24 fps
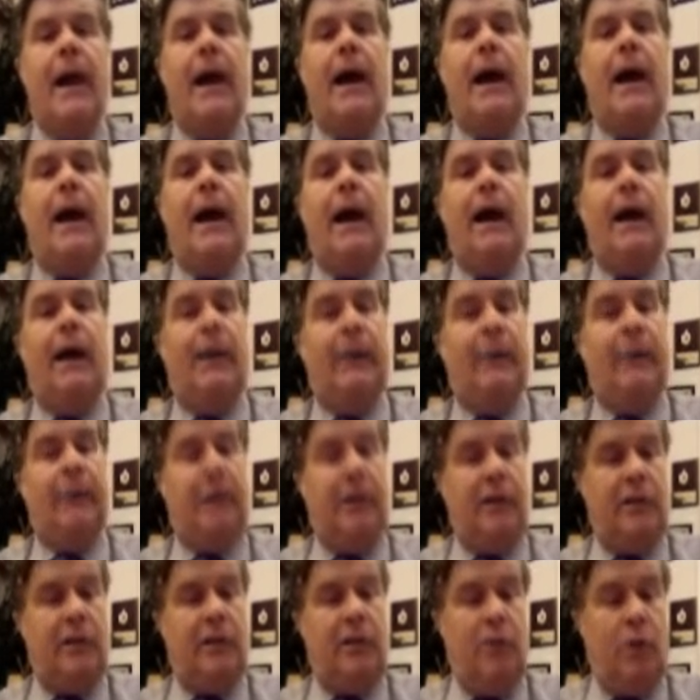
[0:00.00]
But
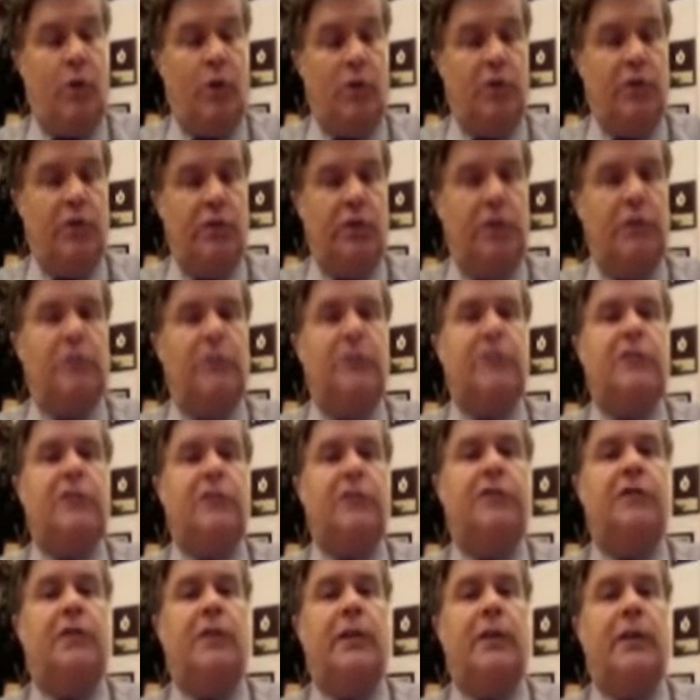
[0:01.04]
that you also use it
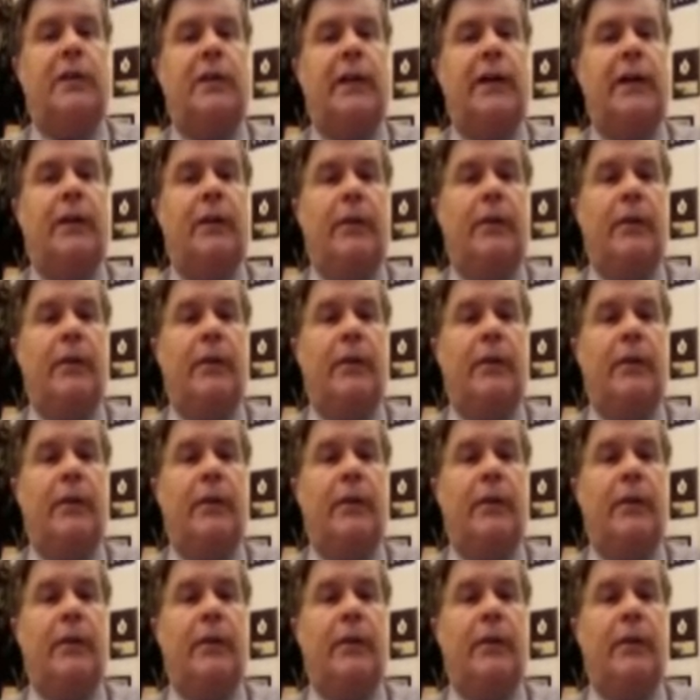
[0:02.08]
for getting